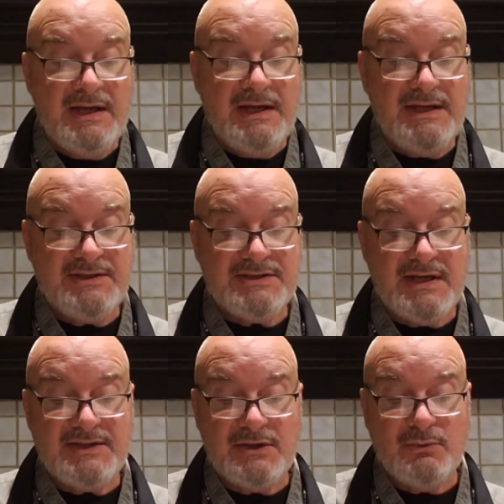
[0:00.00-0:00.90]
He
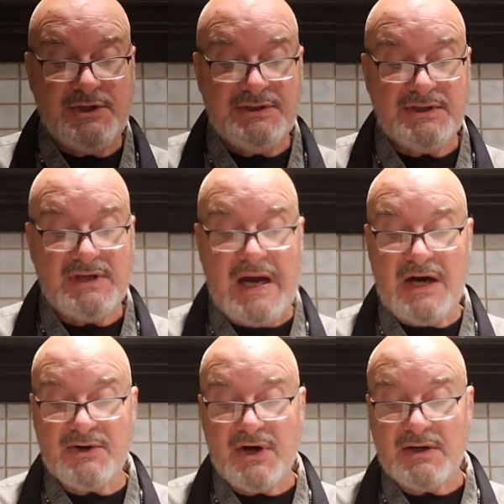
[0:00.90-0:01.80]
said that we should
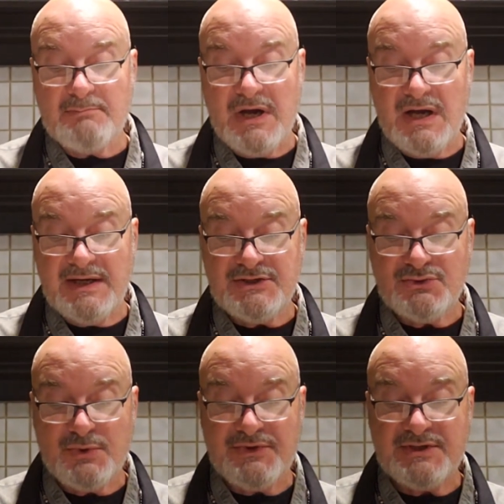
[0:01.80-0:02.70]
guard our minds
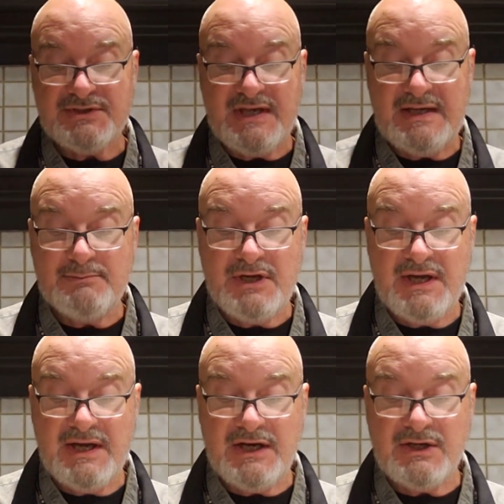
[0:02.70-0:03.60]
with the same
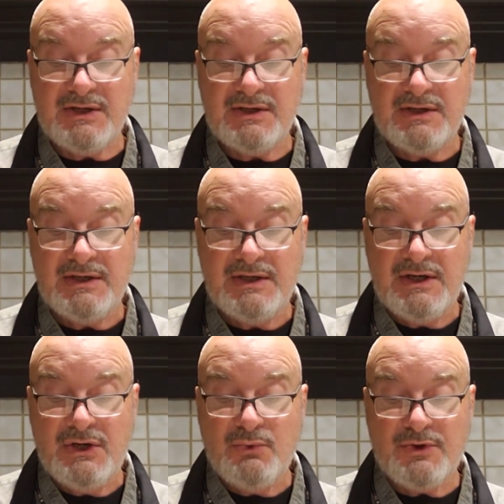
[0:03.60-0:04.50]
care
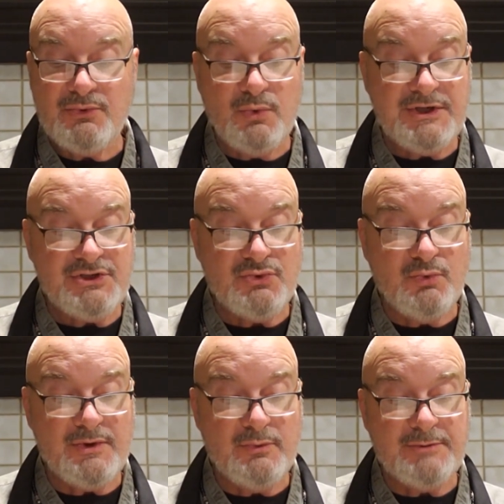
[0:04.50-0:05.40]
with which
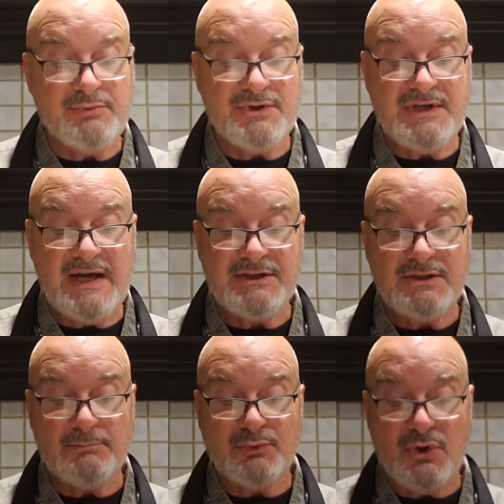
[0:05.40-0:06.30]
we would protect
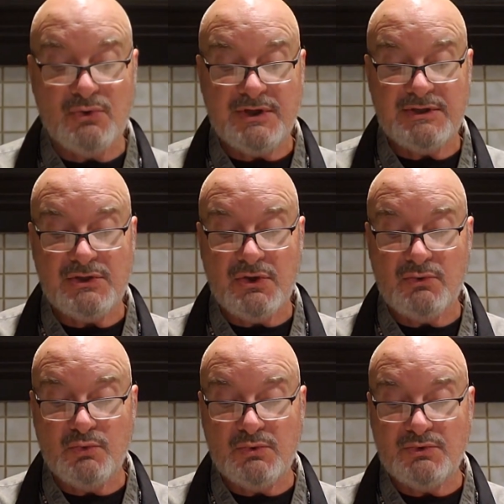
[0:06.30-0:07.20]
a broken or
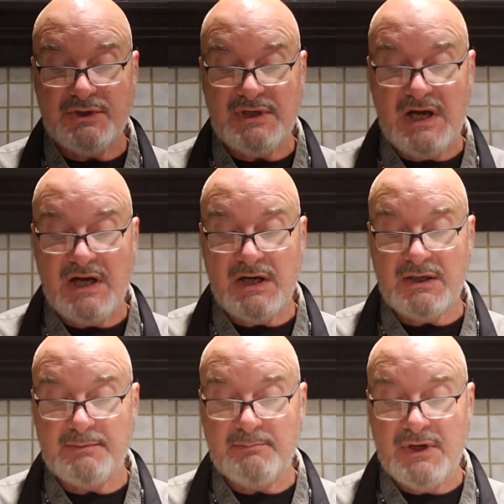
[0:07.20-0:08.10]
wounded
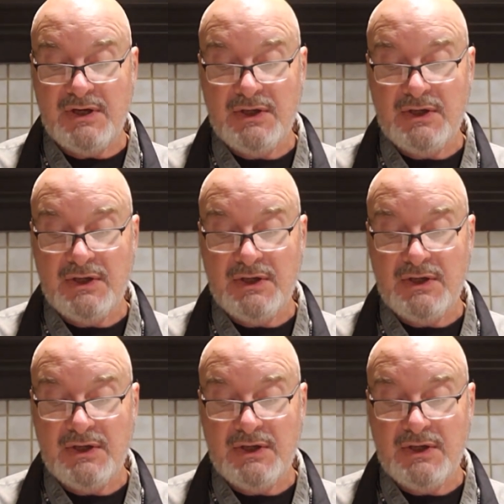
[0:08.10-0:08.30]
arm